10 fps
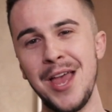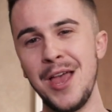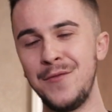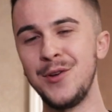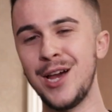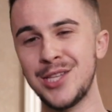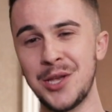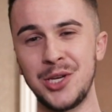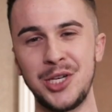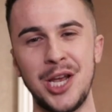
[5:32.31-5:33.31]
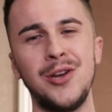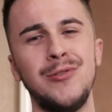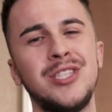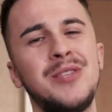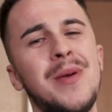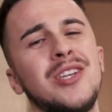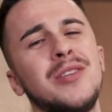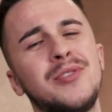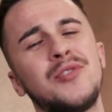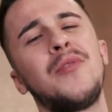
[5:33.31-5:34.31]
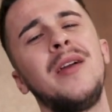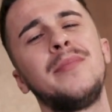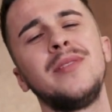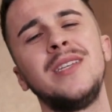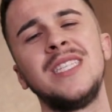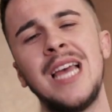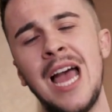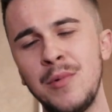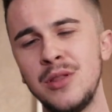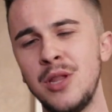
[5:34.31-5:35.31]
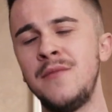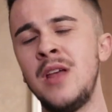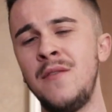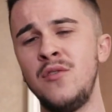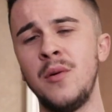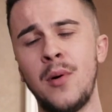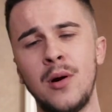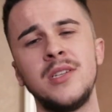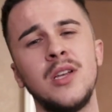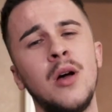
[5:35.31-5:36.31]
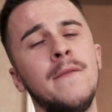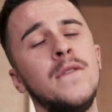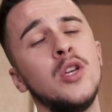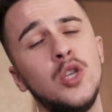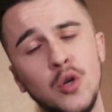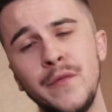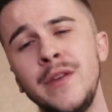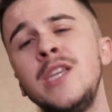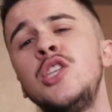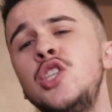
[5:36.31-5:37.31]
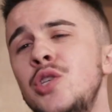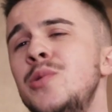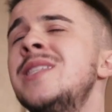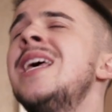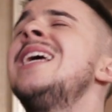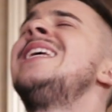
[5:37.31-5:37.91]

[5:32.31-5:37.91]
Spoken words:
If you guys like the channel, smash subscribe please. I would love to have you a part of the Goofy Juice